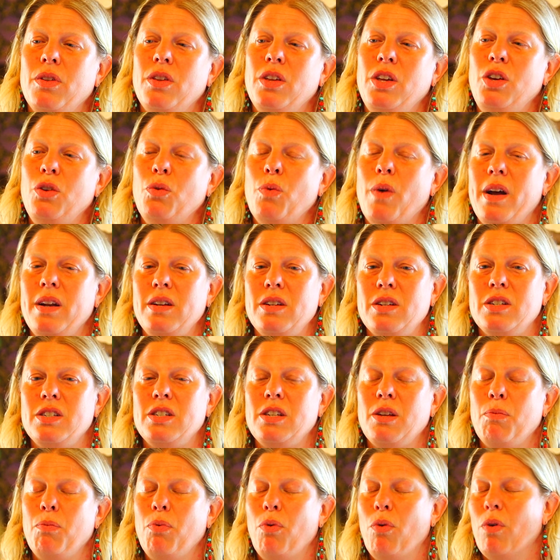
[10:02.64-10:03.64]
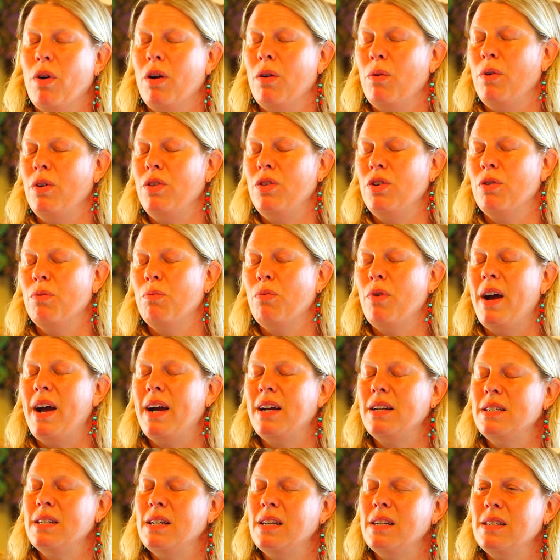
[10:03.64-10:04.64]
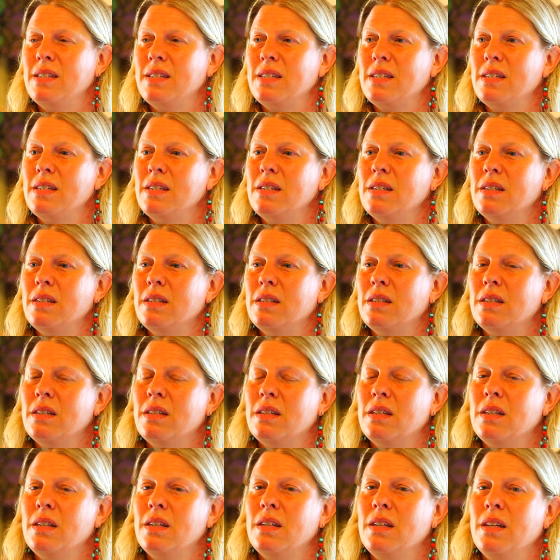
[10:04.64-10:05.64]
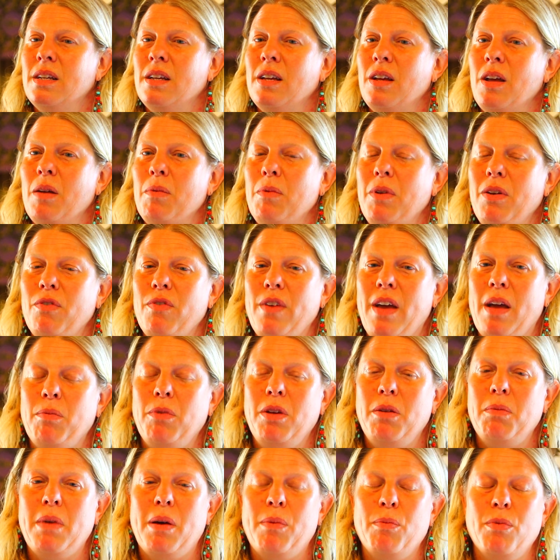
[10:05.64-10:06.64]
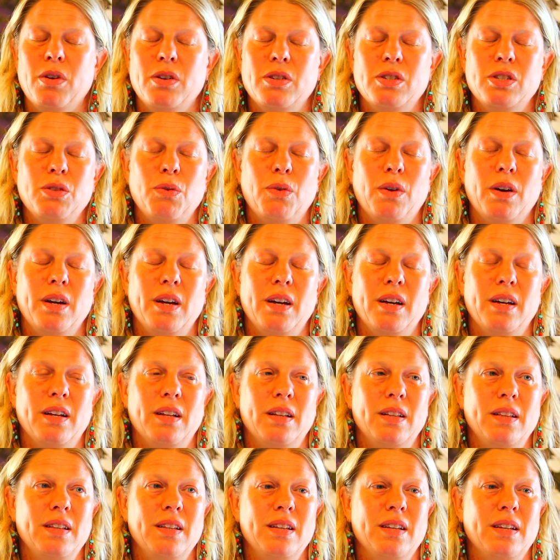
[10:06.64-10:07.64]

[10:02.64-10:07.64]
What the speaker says: that you want to support with your practice. Maybe family members who are ill,